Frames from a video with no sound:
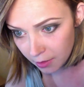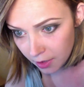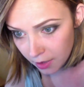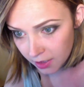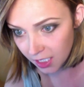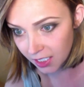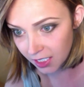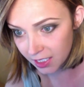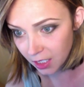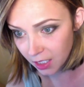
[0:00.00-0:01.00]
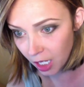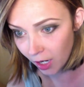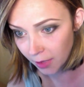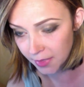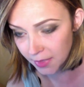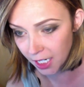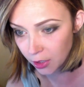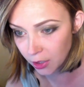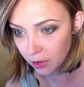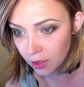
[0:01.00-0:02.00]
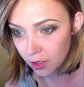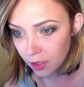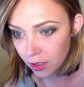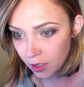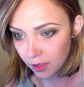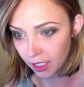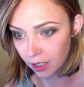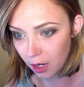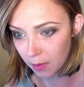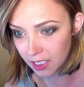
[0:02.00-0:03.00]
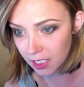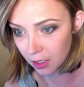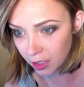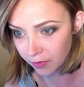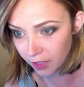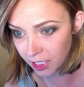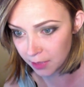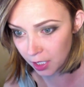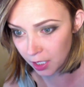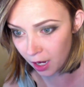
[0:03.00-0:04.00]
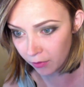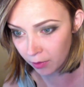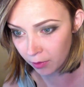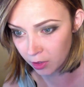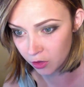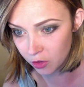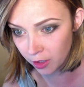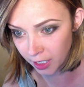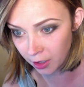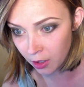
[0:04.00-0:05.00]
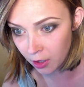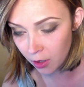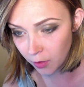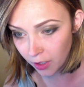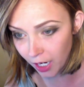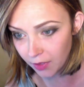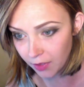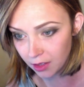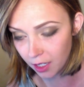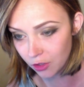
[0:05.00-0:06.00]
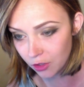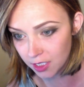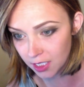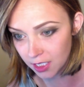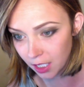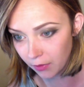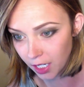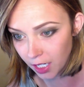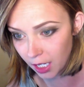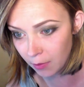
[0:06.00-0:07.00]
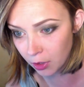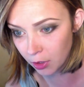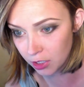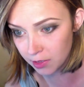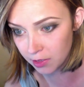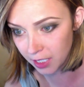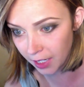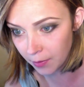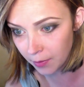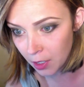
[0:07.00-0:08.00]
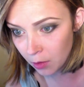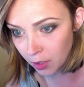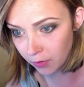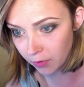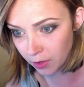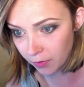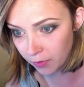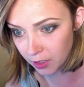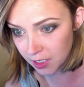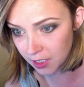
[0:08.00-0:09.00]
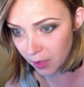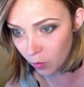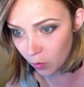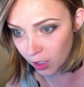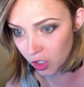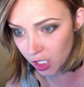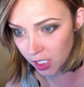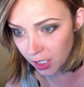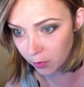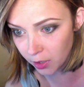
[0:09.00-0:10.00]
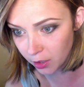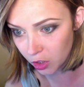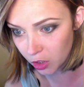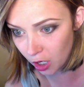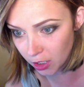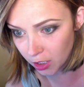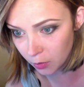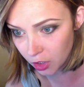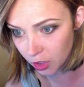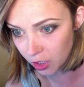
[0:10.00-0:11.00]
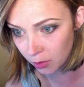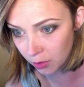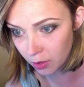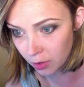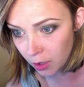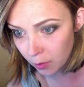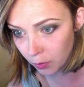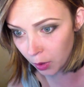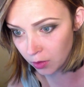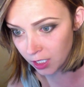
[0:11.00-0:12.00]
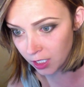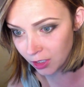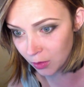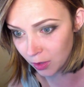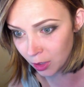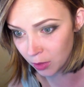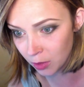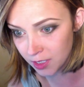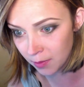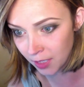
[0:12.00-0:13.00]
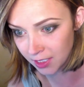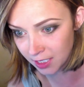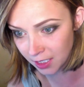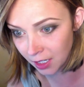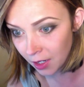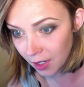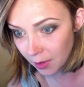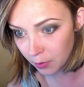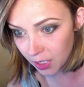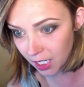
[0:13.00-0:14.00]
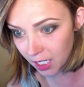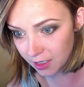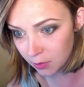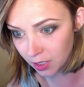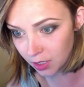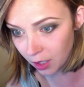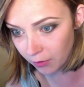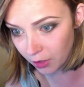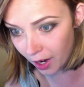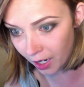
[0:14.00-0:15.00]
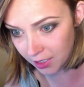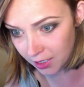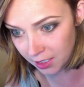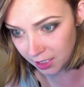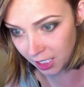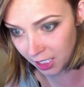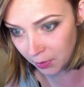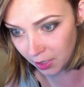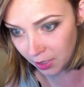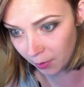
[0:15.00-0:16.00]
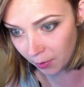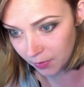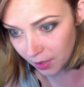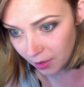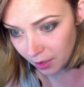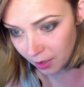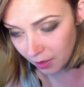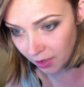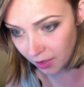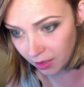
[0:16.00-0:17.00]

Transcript: Says, hello, I'm Daniel that commented on your Facebook account from Australia. We are having lunch. It's 11 a.m. on Tuesday. We are for the first time watching, and we are shocked what you both can do with hoops. Amazing. P.S. We love your accent. Keep it up. I